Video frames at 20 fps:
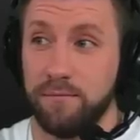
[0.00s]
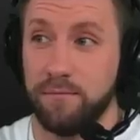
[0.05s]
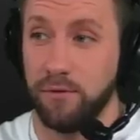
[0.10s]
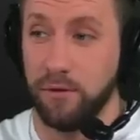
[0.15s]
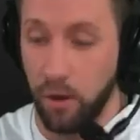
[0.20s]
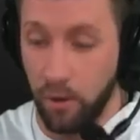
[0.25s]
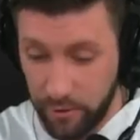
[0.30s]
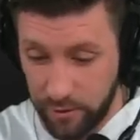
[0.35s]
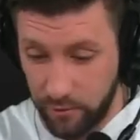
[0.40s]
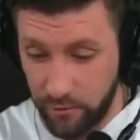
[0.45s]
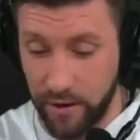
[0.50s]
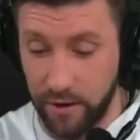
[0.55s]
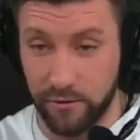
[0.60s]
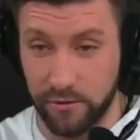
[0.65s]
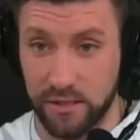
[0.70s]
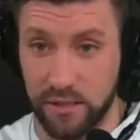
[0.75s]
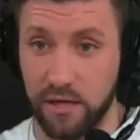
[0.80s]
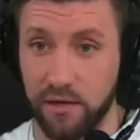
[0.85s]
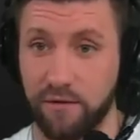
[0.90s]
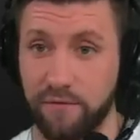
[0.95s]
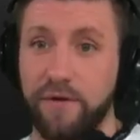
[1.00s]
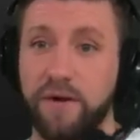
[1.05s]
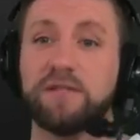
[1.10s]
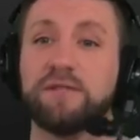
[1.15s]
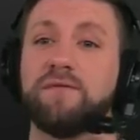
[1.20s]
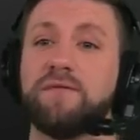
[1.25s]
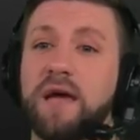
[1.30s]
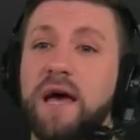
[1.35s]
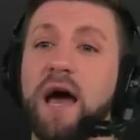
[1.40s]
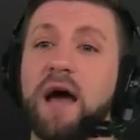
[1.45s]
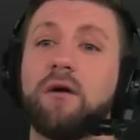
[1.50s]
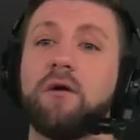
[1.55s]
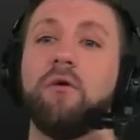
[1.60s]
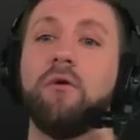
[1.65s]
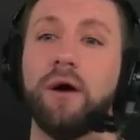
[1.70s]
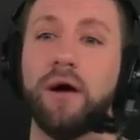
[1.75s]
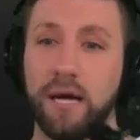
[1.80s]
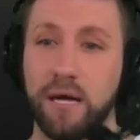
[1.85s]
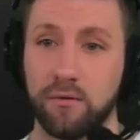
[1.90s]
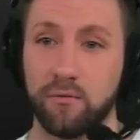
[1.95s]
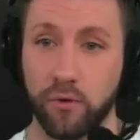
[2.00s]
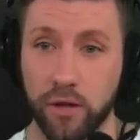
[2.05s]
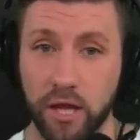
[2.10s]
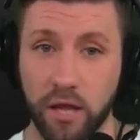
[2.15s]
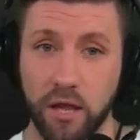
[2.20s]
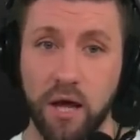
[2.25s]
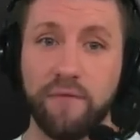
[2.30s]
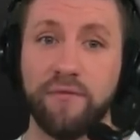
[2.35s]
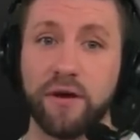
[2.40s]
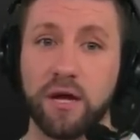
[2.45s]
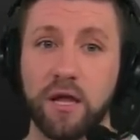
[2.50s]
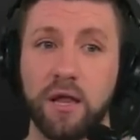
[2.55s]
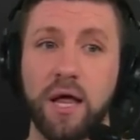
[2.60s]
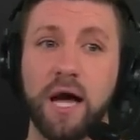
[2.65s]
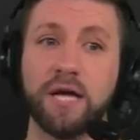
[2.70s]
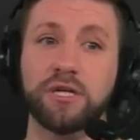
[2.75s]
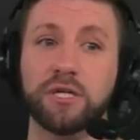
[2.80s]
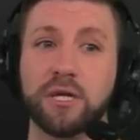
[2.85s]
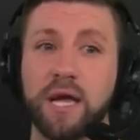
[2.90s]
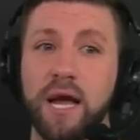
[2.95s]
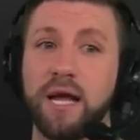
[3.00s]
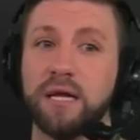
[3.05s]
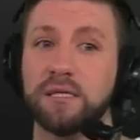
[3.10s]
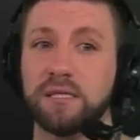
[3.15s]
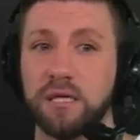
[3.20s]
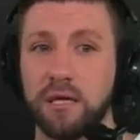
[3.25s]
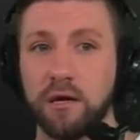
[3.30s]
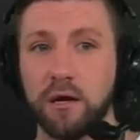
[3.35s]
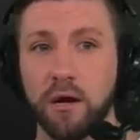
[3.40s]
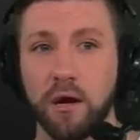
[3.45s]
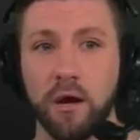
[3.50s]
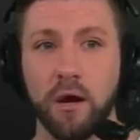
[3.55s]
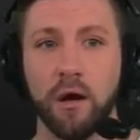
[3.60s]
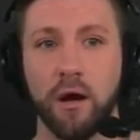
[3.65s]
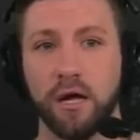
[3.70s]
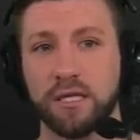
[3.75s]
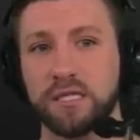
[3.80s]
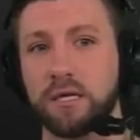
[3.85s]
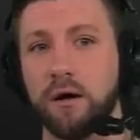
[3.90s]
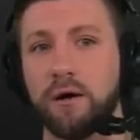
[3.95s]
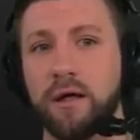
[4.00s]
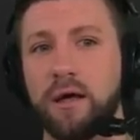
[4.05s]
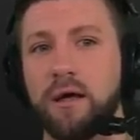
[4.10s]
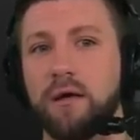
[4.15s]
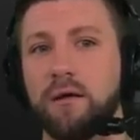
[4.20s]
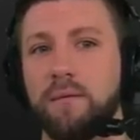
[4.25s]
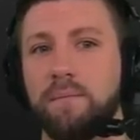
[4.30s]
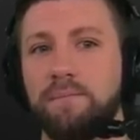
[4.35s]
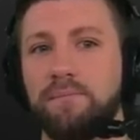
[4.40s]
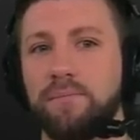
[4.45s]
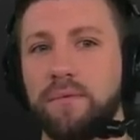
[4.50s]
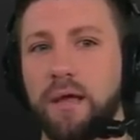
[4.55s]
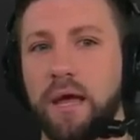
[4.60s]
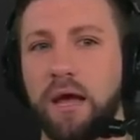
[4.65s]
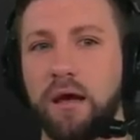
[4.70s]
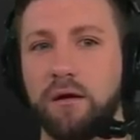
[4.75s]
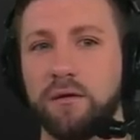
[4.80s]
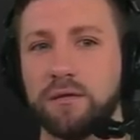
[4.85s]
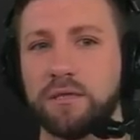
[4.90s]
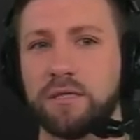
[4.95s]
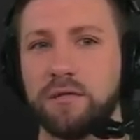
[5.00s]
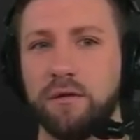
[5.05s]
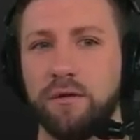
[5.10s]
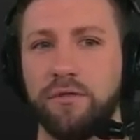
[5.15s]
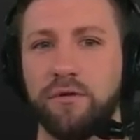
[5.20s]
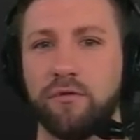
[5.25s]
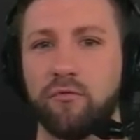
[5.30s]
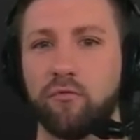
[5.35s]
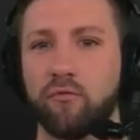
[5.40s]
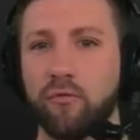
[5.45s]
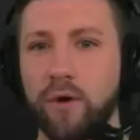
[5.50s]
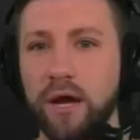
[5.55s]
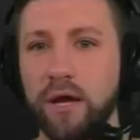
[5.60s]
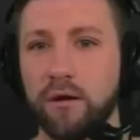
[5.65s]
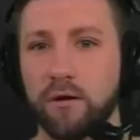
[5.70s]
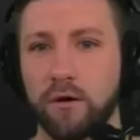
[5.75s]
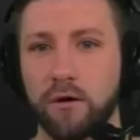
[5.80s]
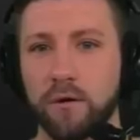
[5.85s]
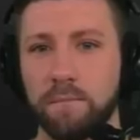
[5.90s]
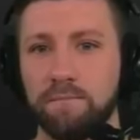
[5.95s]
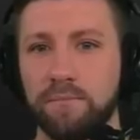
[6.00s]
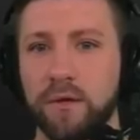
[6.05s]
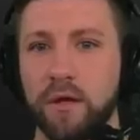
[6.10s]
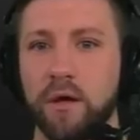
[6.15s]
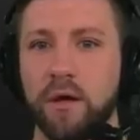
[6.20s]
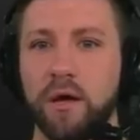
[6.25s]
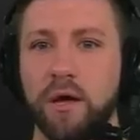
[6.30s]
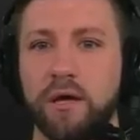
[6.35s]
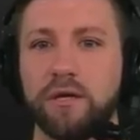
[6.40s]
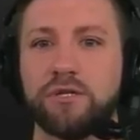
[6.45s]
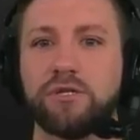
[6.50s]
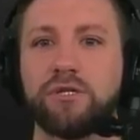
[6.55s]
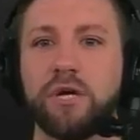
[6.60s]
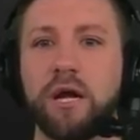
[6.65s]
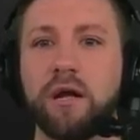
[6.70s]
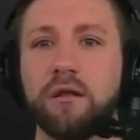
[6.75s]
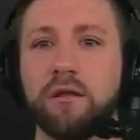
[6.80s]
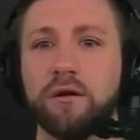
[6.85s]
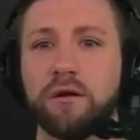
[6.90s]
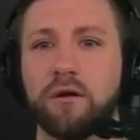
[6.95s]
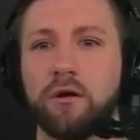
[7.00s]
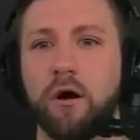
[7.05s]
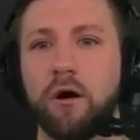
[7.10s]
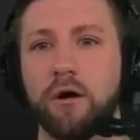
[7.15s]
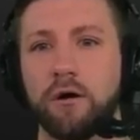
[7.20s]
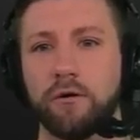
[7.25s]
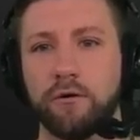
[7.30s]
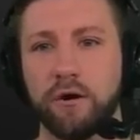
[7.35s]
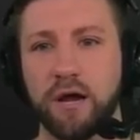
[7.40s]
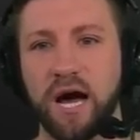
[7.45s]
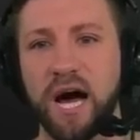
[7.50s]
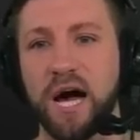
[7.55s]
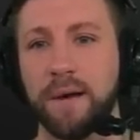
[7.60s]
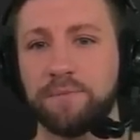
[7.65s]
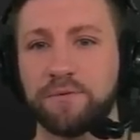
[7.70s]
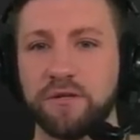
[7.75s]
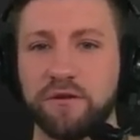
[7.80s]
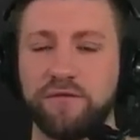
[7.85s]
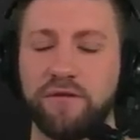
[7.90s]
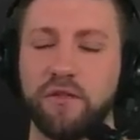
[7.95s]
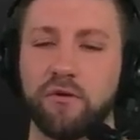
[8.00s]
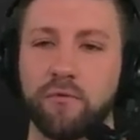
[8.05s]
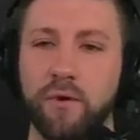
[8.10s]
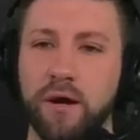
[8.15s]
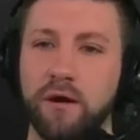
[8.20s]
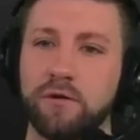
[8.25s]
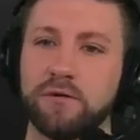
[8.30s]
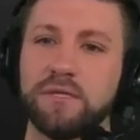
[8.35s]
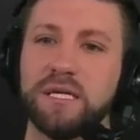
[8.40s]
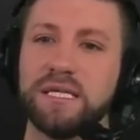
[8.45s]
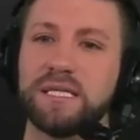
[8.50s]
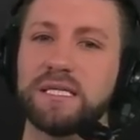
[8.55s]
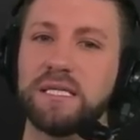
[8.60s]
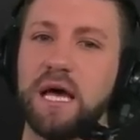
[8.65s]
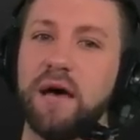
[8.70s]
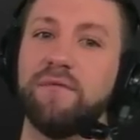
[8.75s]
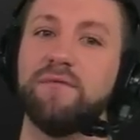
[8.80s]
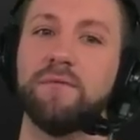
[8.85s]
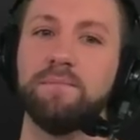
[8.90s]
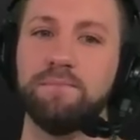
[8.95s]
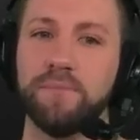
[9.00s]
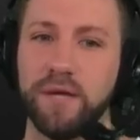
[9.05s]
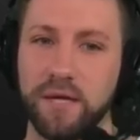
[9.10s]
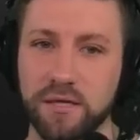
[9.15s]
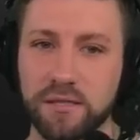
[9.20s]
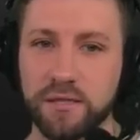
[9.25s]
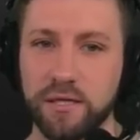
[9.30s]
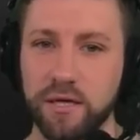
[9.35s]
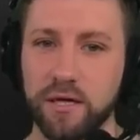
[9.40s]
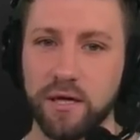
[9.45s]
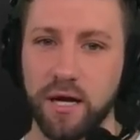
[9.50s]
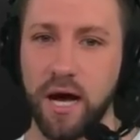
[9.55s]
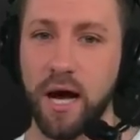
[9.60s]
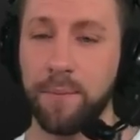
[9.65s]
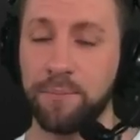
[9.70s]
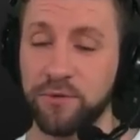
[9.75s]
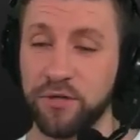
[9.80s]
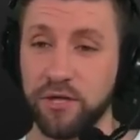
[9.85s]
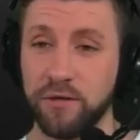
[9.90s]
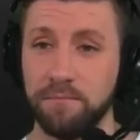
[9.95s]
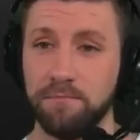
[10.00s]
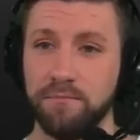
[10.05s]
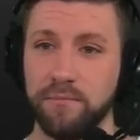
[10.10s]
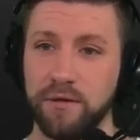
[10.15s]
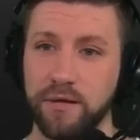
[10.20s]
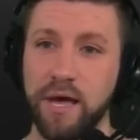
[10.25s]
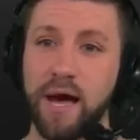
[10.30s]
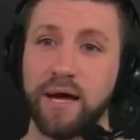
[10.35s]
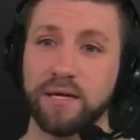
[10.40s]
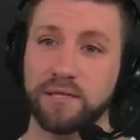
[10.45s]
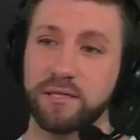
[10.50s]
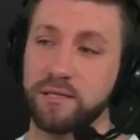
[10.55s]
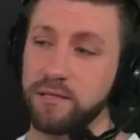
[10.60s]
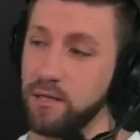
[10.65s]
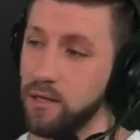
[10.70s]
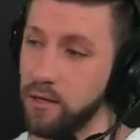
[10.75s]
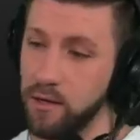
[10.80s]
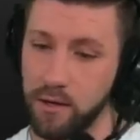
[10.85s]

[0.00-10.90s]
knowing the Raiders need a defensive tackle and really loving Calijah Kancey. Let's go to hail to the Raider. Is Jalen Carter an option for the Raiders at seven? Is he an option? Yes.